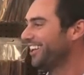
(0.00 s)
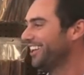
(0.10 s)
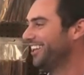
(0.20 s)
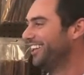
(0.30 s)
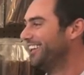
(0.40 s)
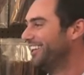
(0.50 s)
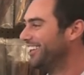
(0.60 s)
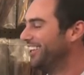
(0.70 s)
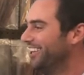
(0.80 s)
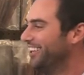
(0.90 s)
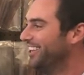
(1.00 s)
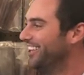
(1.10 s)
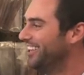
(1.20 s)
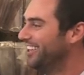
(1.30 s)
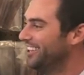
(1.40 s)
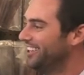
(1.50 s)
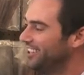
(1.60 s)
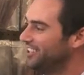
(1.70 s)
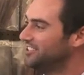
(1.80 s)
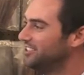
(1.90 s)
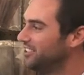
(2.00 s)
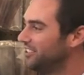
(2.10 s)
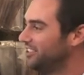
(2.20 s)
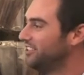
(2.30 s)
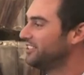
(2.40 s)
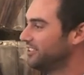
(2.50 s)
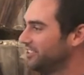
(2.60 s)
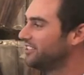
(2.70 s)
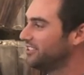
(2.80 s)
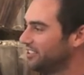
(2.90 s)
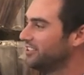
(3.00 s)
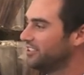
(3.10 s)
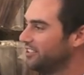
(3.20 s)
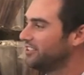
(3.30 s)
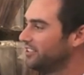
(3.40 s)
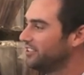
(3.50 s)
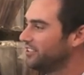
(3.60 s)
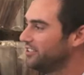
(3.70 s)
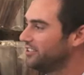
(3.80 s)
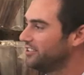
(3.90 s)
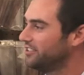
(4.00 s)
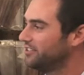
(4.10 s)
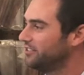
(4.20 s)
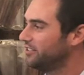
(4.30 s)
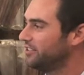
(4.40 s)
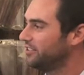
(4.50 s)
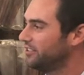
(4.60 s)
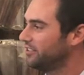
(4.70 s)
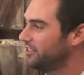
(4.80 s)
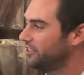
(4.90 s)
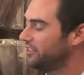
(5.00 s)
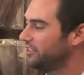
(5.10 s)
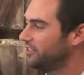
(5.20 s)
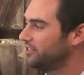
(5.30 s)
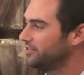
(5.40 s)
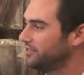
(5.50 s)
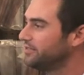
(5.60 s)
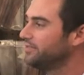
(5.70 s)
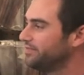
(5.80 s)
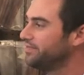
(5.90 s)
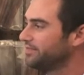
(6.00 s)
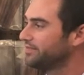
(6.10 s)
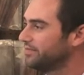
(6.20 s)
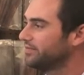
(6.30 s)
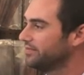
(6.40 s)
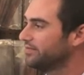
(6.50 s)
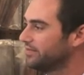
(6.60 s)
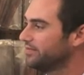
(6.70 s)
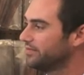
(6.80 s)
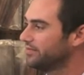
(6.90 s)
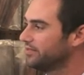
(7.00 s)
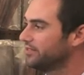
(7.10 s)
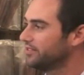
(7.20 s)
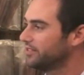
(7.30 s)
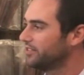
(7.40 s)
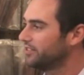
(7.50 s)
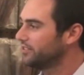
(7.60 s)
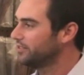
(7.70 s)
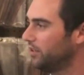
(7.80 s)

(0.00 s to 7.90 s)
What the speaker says: (silent)